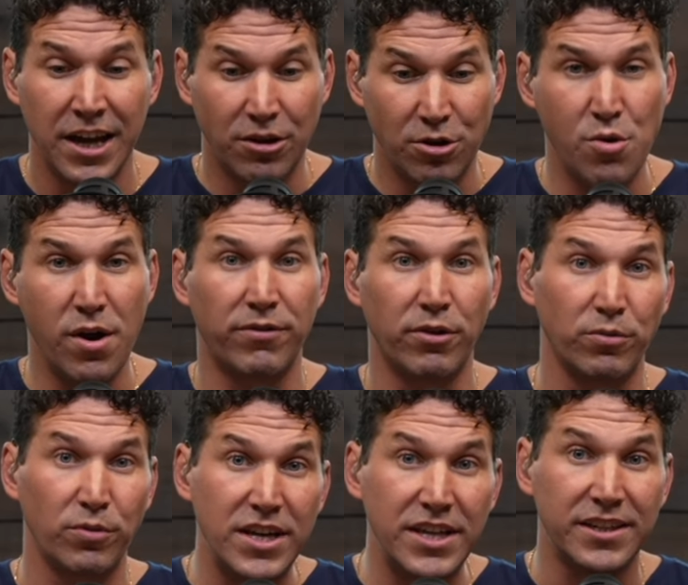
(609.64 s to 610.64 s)
you have a
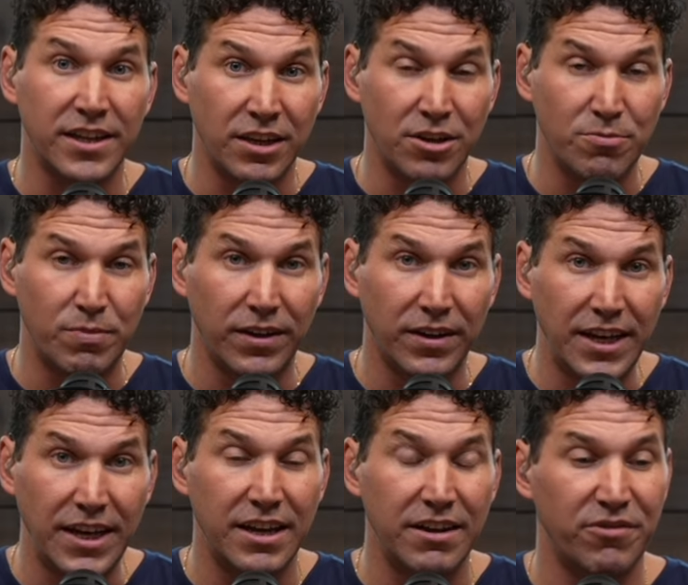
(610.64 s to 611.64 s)
reason that you
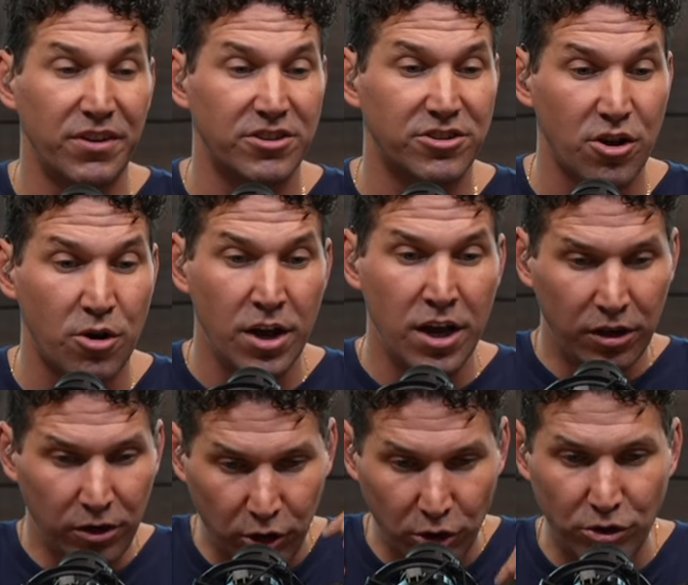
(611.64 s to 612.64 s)
believe. And so
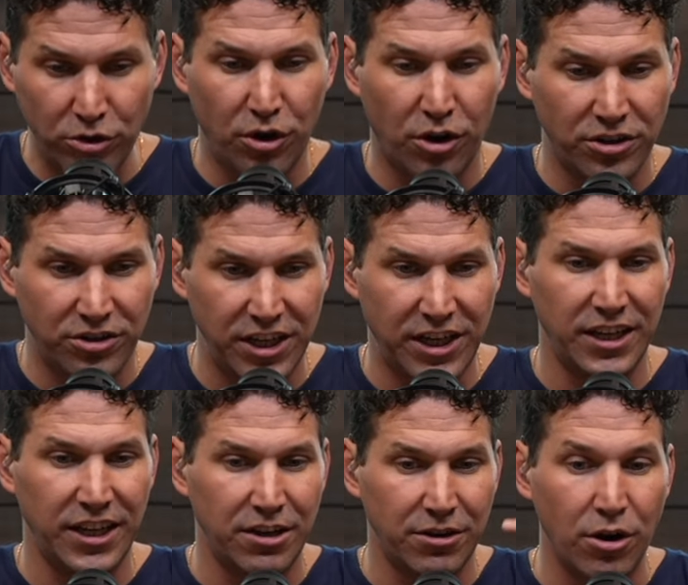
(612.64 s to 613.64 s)
learn to
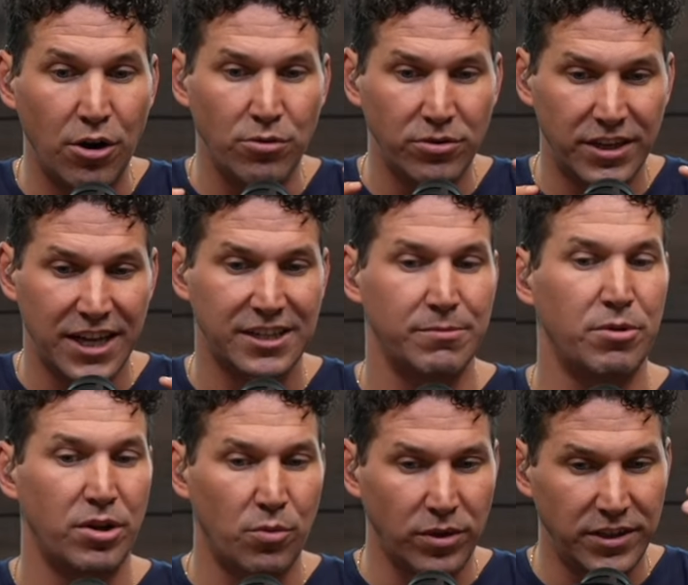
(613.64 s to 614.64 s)
articulate your own
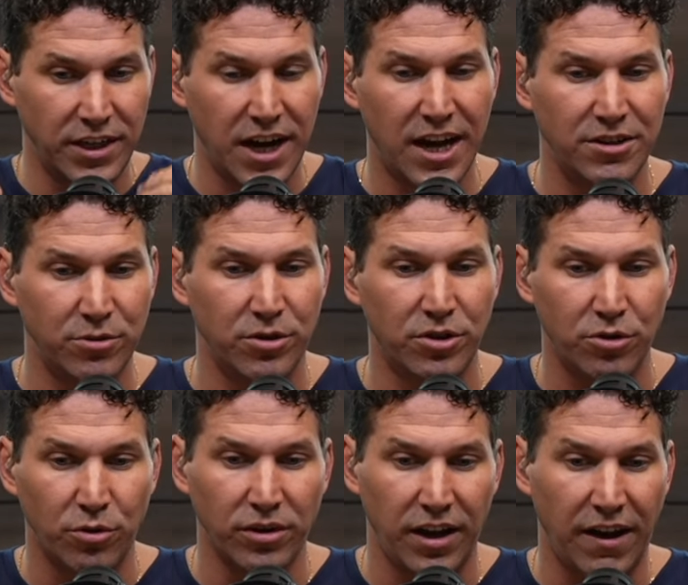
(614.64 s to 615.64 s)
testimony. What did God do in
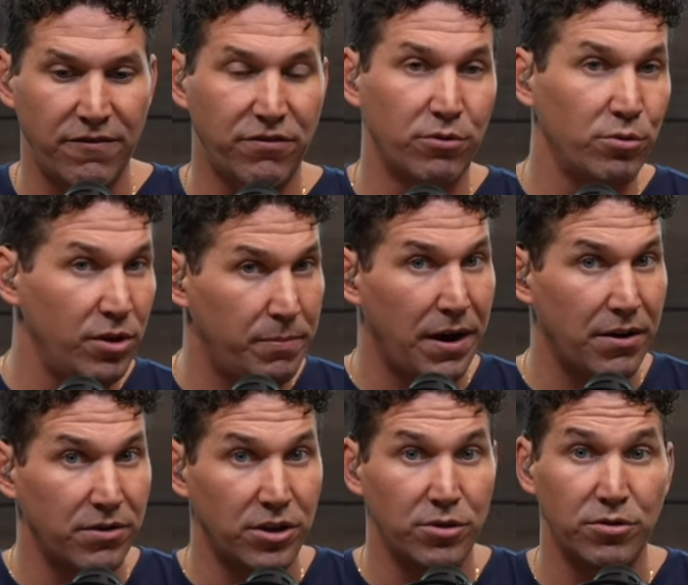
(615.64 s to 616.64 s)
your life through the power
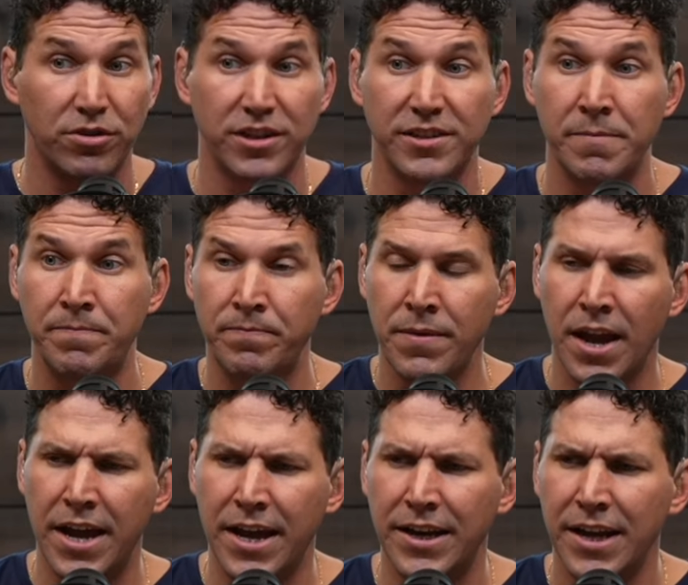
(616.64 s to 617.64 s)
of the Eucharist?
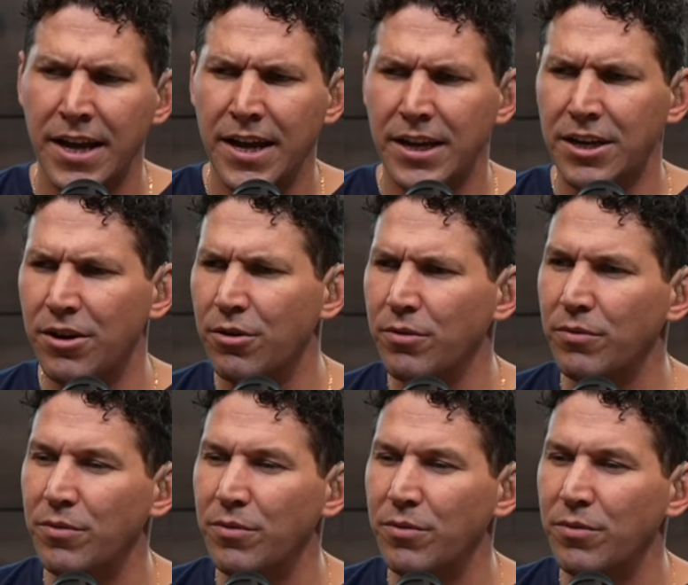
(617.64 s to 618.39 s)
And, you know,